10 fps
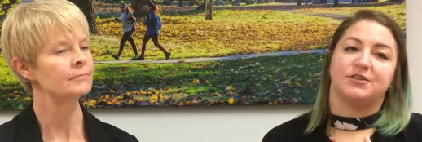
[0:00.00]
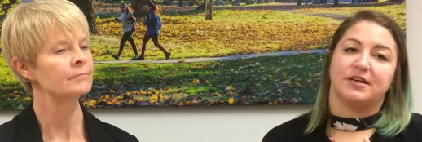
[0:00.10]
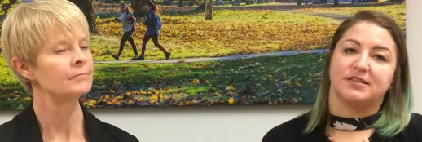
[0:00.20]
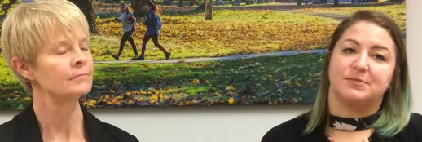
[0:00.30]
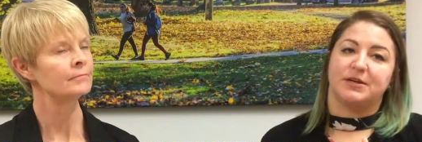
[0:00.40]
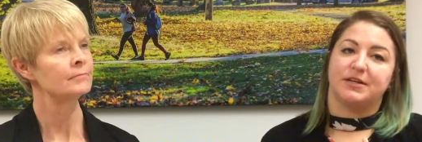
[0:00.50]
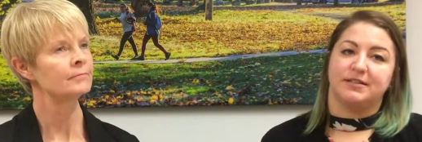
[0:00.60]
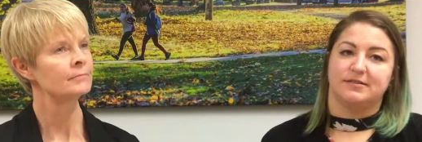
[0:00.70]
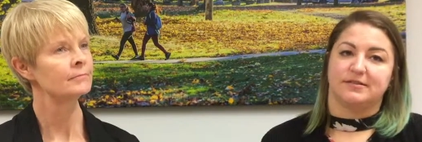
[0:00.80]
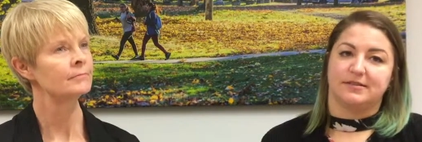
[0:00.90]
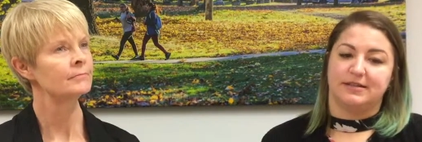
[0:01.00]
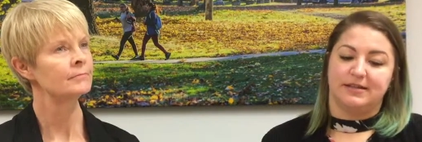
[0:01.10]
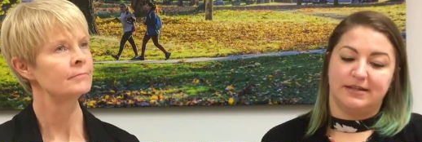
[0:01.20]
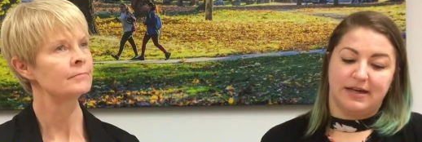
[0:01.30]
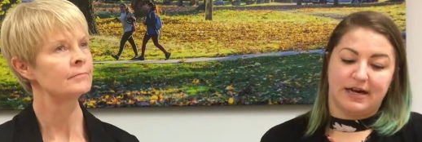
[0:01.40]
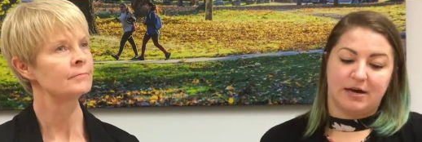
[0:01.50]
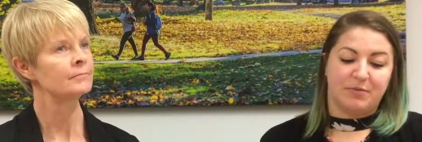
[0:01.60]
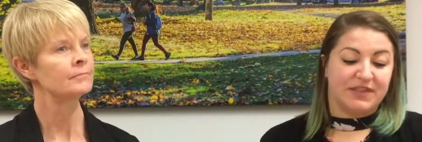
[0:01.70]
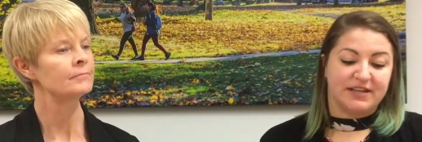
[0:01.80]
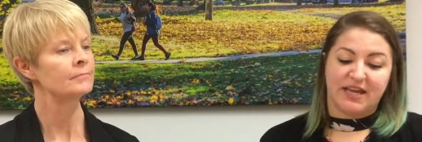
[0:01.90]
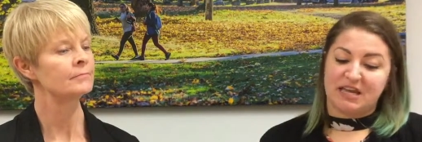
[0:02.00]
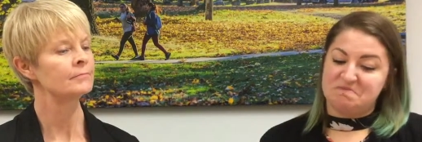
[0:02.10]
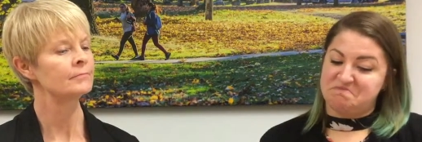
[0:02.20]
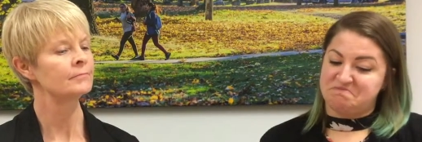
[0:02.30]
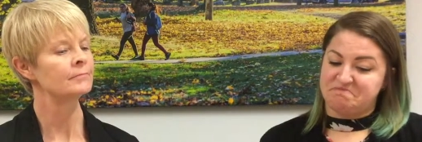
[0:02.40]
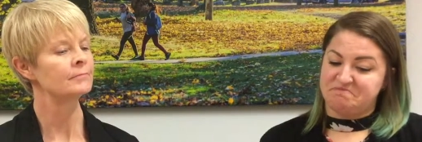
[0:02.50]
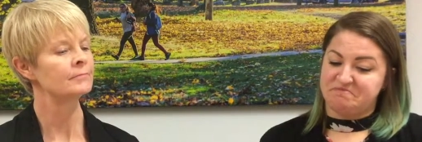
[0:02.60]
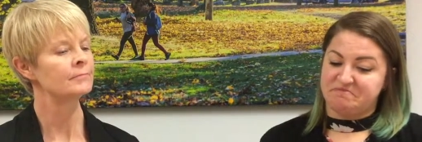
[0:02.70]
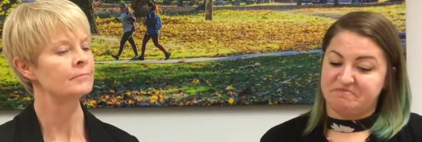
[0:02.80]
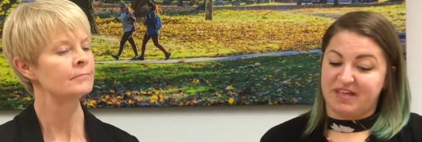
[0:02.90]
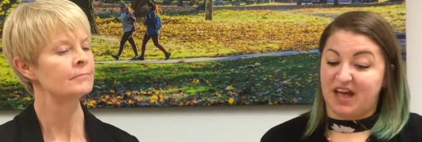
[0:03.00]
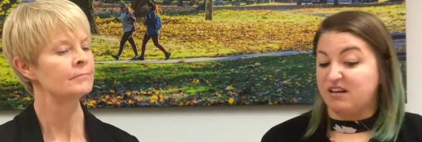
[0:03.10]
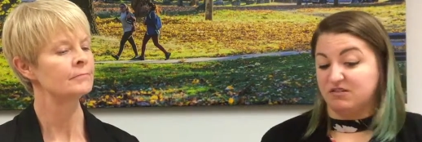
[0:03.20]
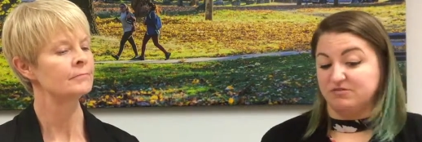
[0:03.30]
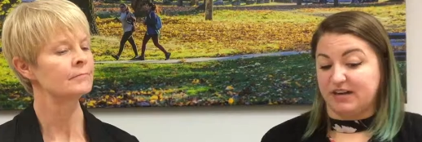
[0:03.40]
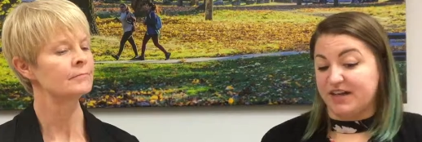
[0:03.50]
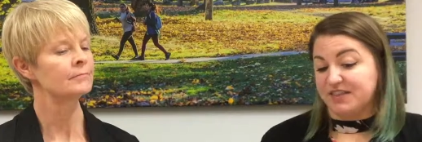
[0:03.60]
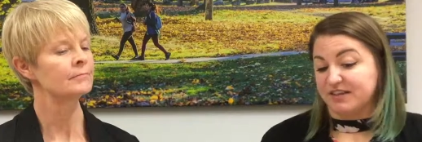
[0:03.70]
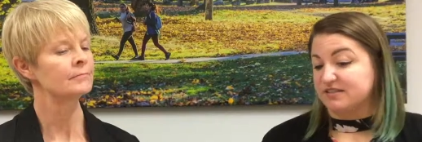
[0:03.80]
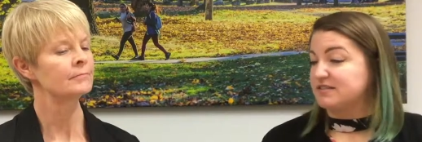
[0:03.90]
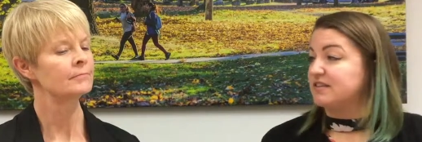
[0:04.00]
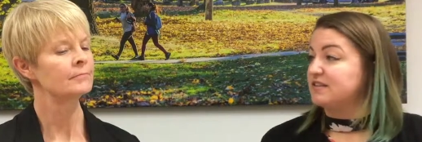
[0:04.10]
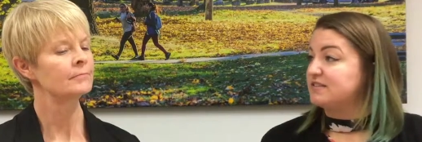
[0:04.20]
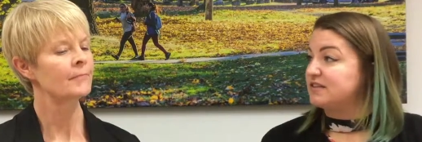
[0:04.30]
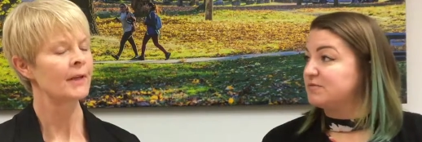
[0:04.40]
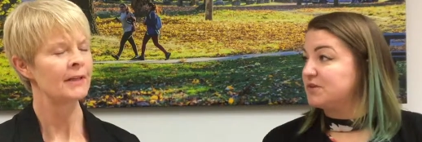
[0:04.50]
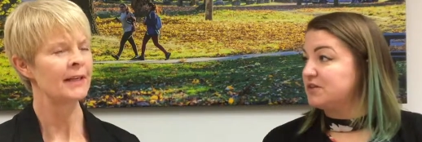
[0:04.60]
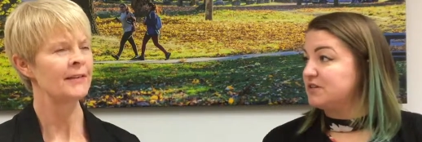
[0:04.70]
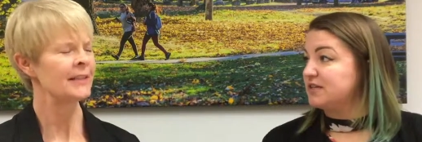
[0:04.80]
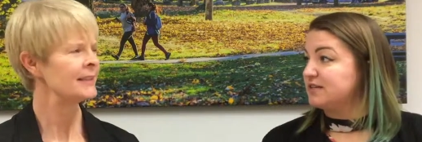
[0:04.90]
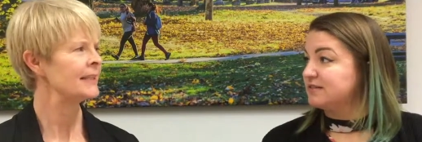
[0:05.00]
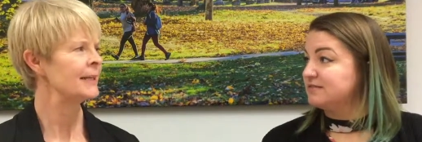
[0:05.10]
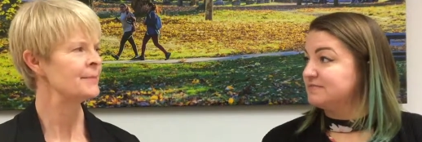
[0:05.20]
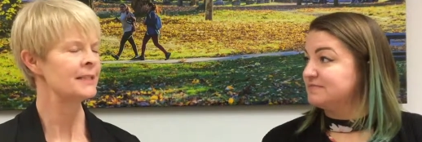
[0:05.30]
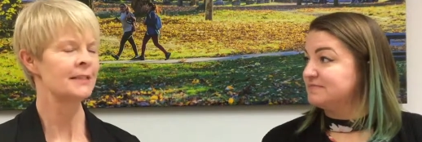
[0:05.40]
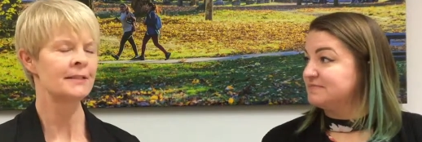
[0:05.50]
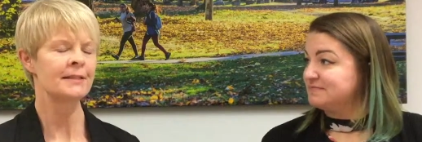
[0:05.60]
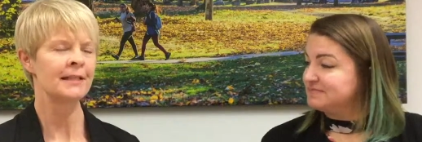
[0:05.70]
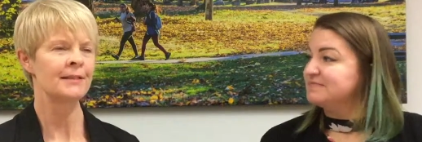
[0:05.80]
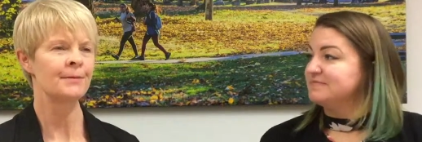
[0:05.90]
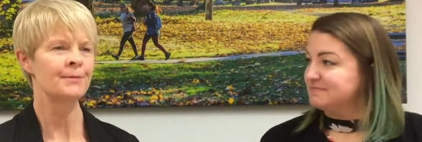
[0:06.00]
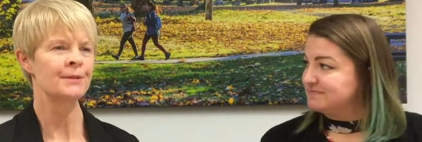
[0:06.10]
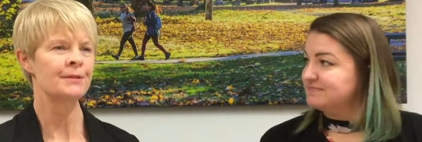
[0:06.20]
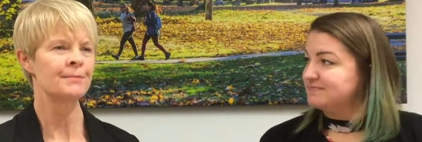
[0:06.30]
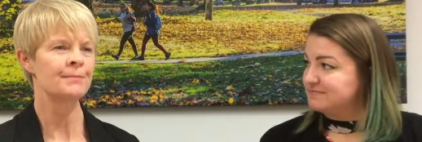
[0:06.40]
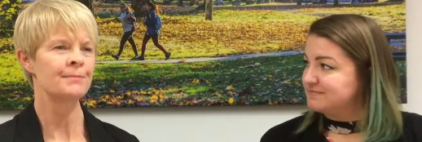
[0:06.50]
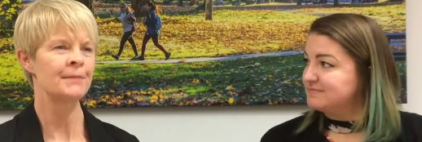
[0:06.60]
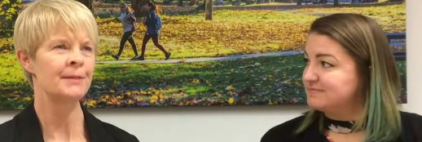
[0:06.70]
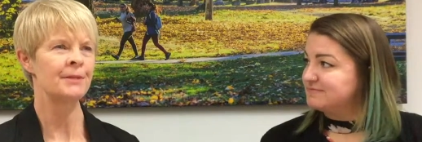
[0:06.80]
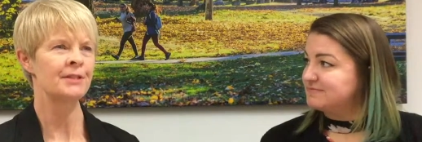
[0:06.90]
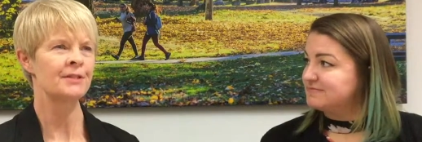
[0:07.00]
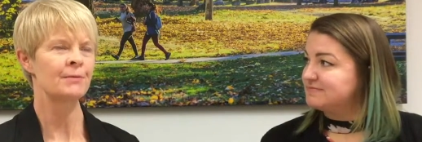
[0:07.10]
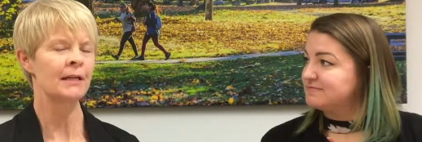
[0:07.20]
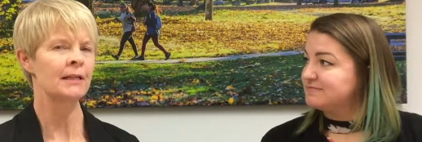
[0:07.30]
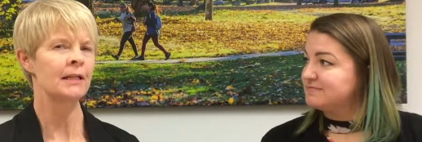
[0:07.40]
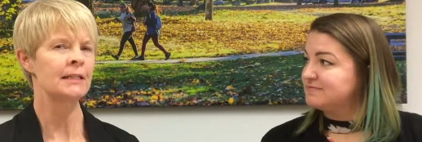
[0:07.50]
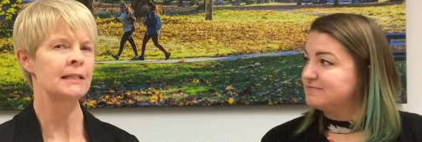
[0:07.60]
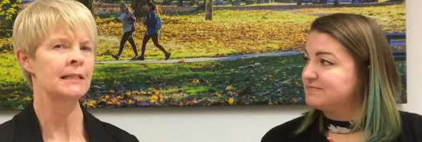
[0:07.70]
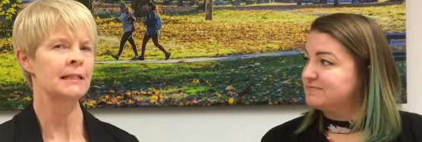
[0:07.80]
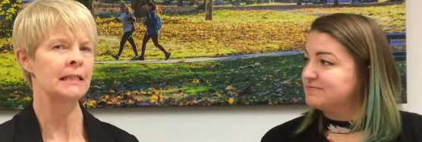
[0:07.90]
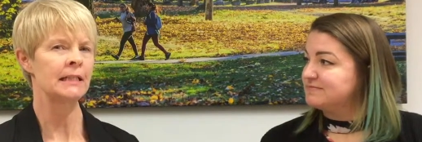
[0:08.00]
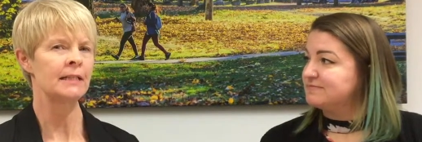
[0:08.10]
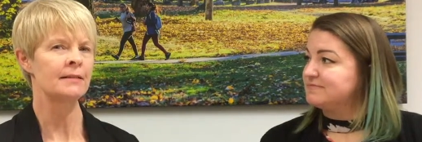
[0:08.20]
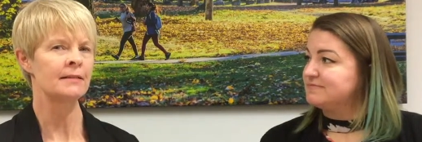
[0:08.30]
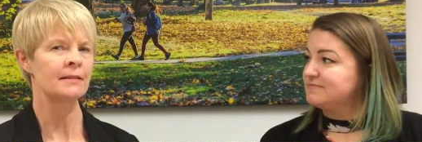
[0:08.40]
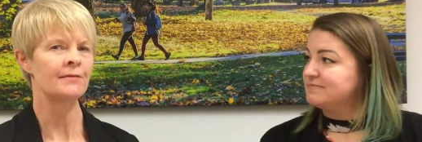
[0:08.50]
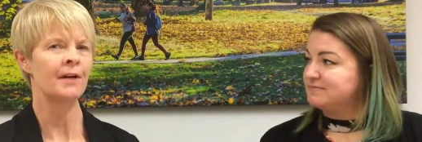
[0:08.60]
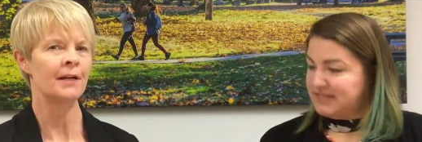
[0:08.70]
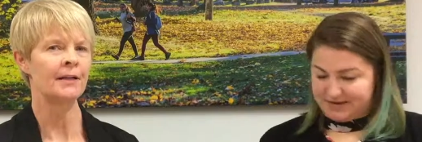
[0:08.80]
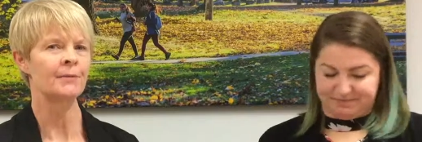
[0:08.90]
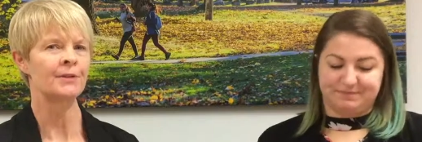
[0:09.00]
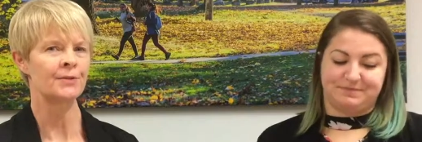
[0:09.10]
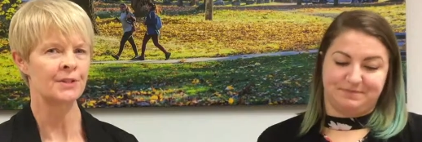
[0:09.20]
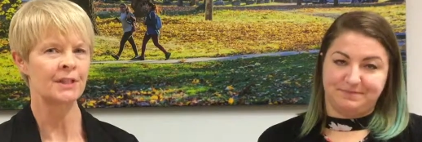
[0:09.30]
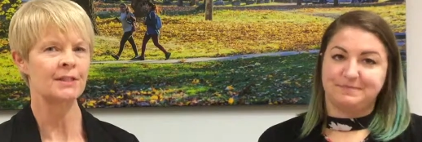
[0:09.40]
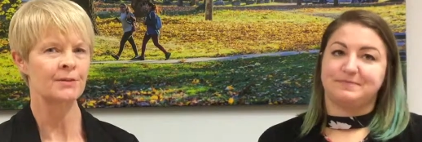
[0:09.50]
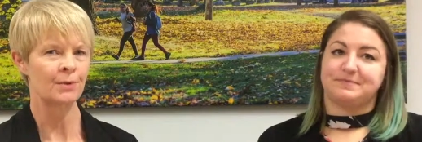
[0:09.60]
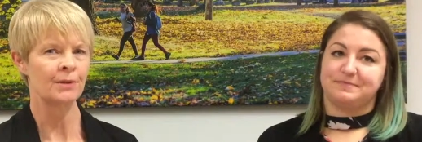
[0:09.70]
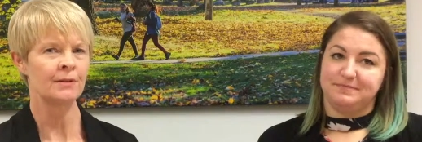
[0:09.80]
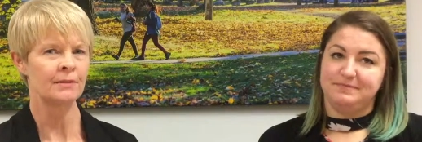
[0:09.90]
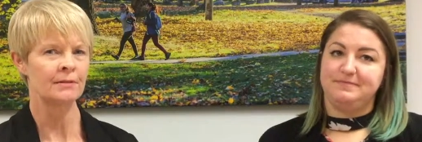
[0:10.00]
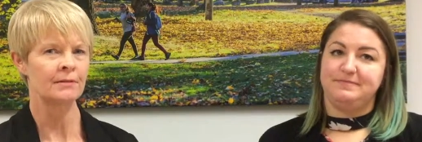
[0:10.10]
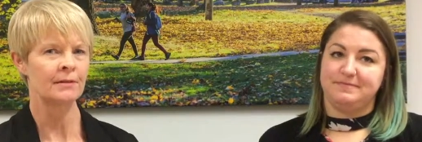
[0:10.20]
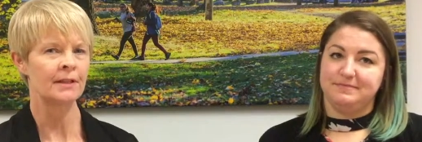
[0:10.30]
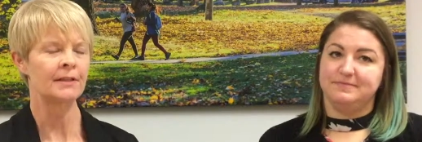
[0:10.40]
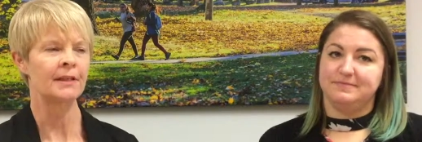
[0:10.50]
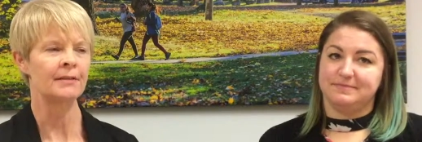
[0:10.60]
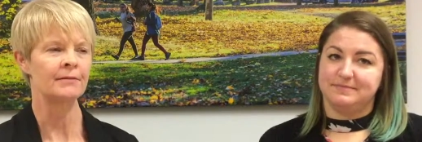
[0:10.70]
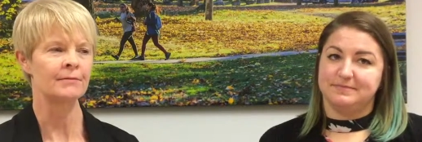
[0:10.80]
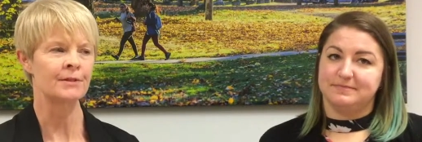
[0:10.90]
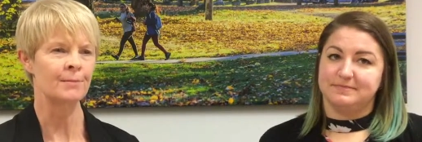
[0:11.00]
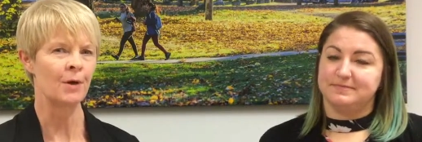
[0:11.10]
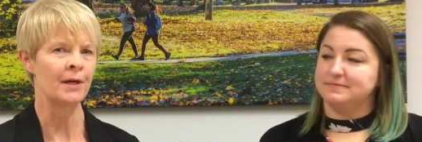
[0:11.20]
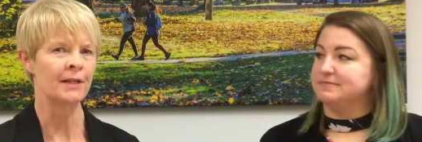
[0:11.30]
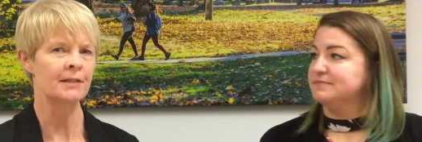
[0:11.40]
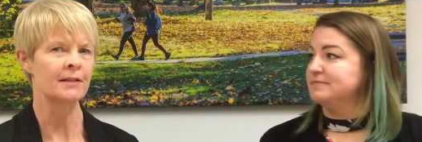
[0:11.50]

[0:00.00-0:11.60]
Speaker 1: their experience. Uh, but that aim I don't know. I think it stayed the same. No, I think the aim stayed the
Speaker 2: same. It was maybe just recognizing the needs and defining yeah. what those needs were mm-hmm. and then responding